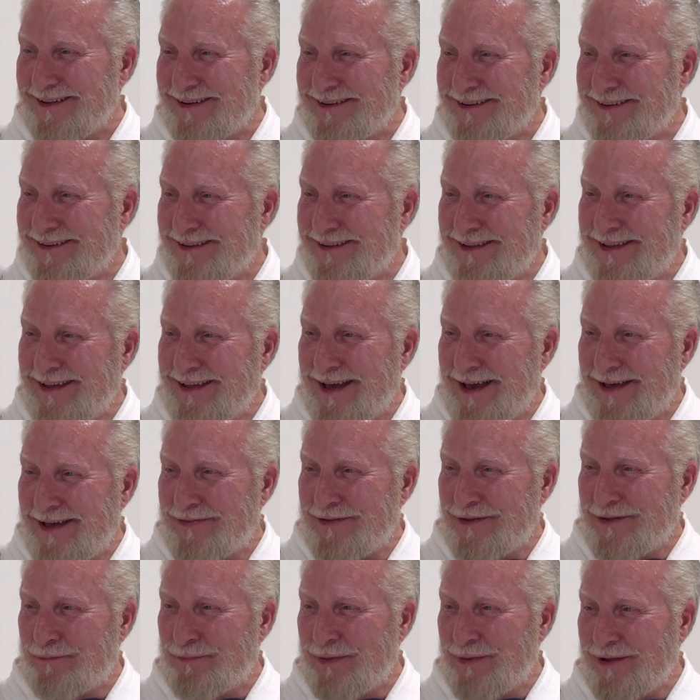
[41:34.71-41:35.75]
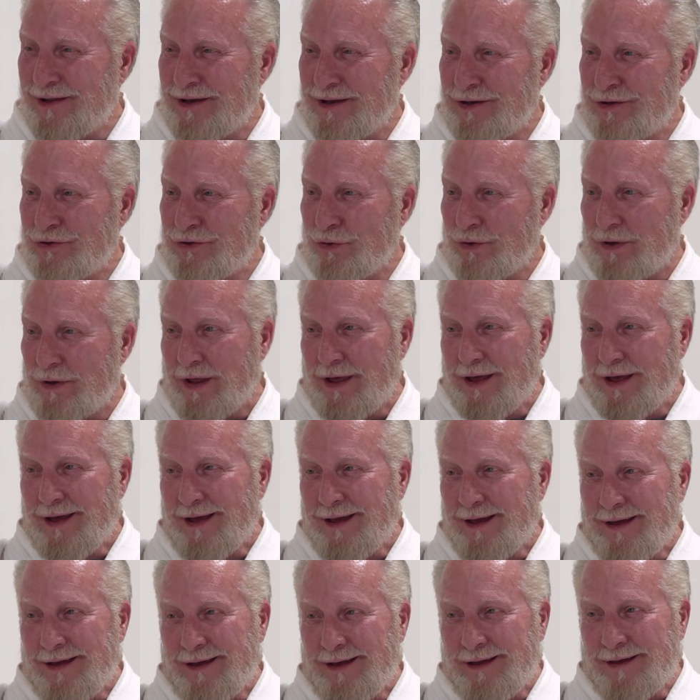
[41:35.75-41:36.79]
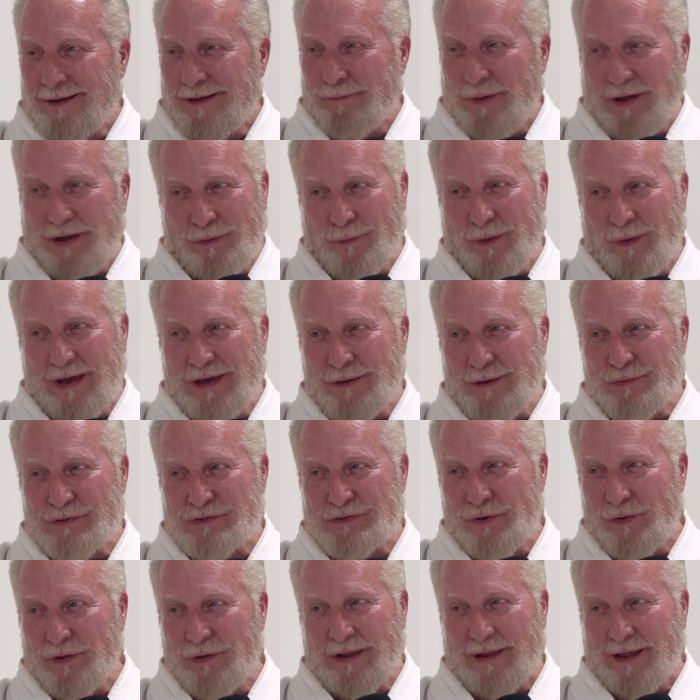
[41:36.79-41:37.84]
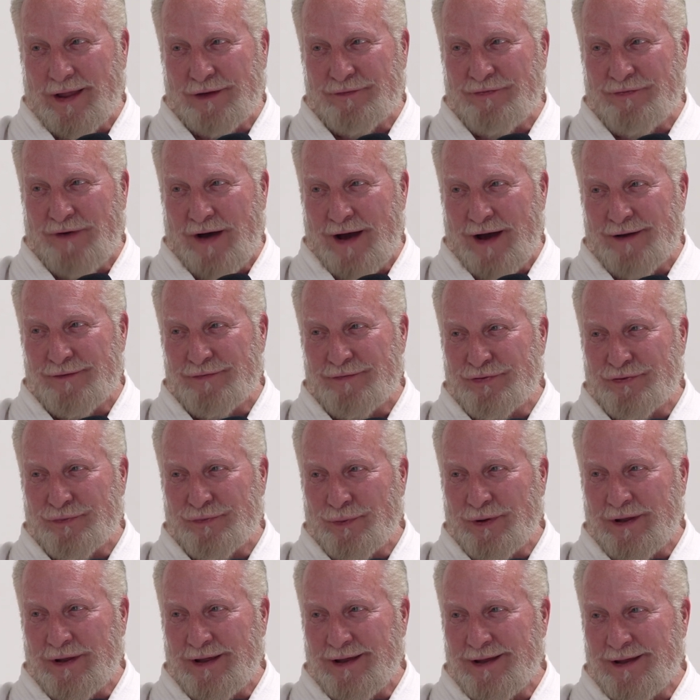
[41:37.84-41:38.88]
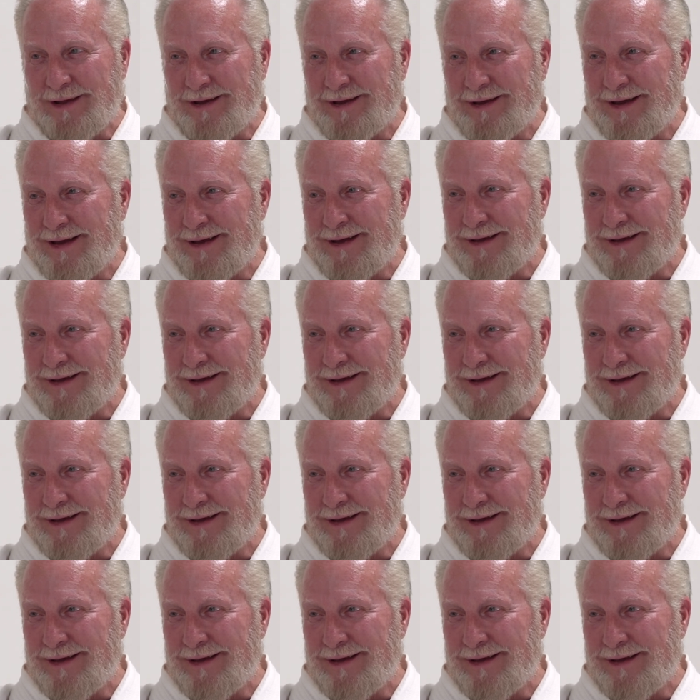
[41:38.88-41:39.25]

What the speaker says: And he had the ability to do it. By the way, he was only like 5'3".